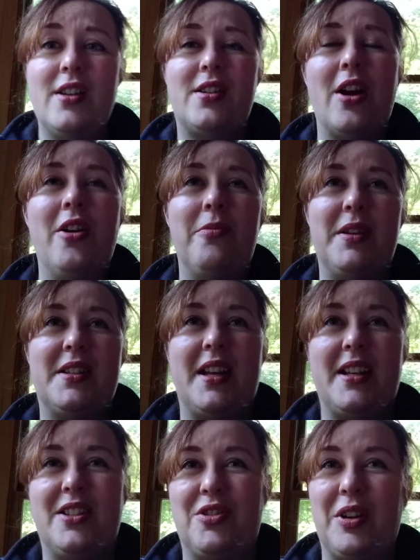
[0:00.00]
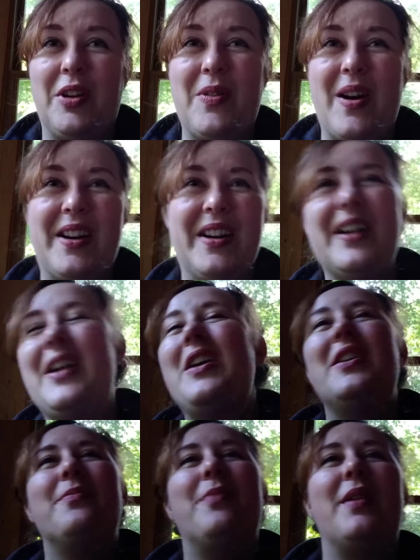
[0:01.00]
So, besides drink water,
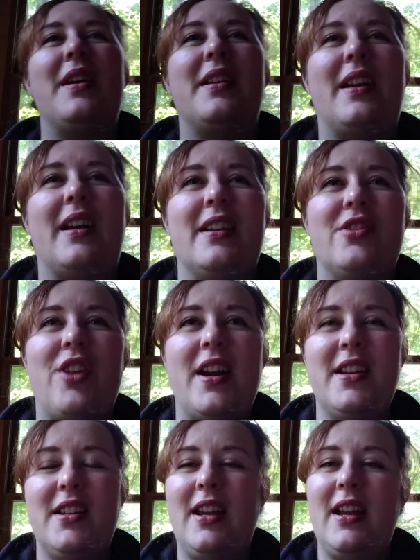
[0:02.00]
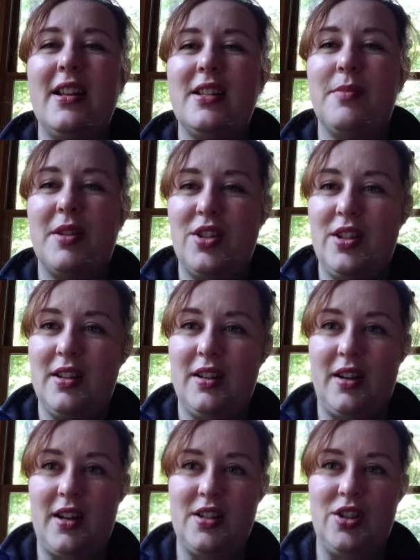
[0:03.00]
but uh, try to get as much in there
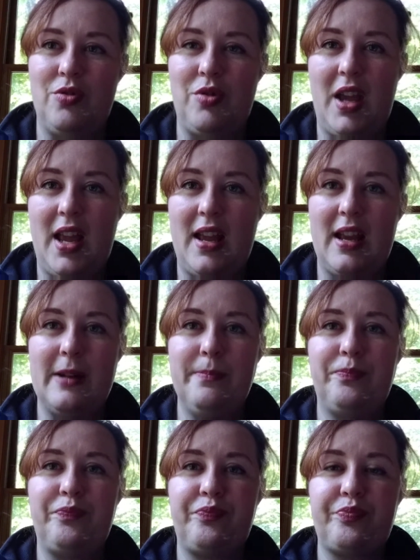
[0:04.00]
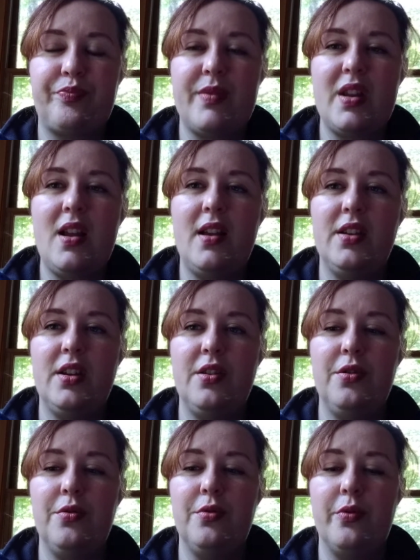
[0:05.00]
as you can
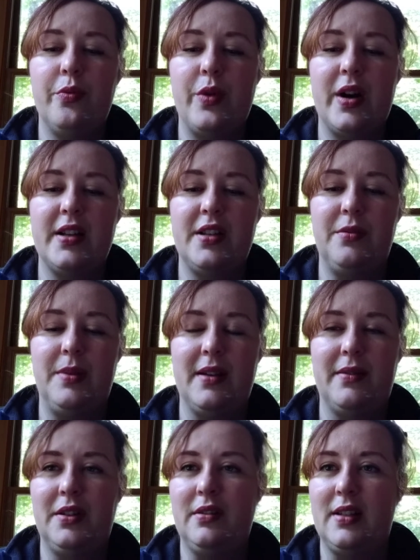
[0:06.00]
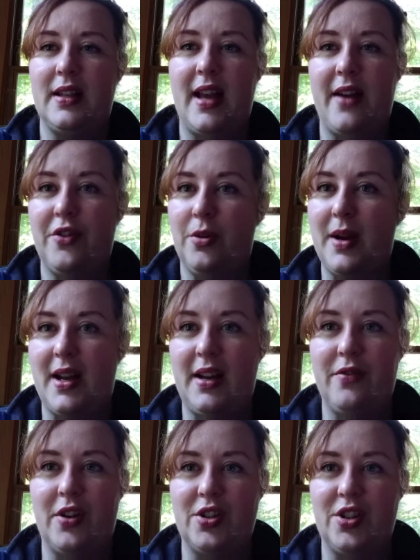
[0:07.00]
you want to be able to have your body
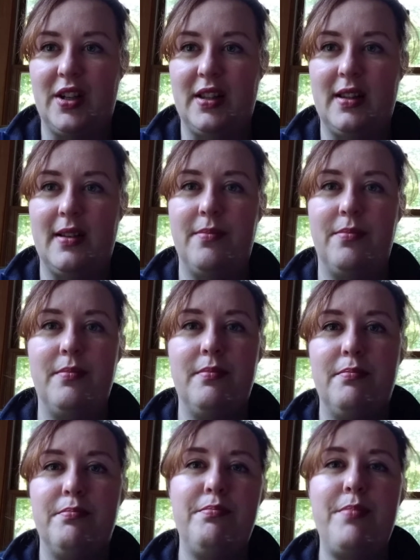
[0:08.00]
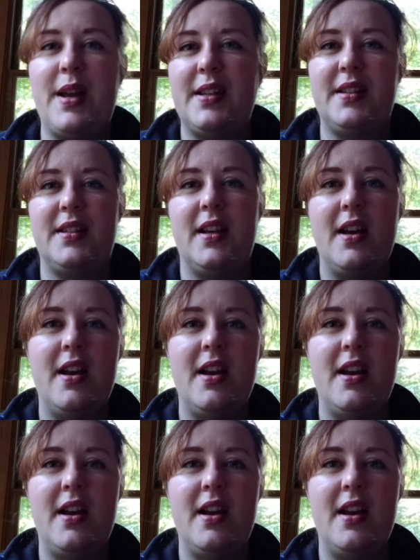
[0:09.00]
function at the best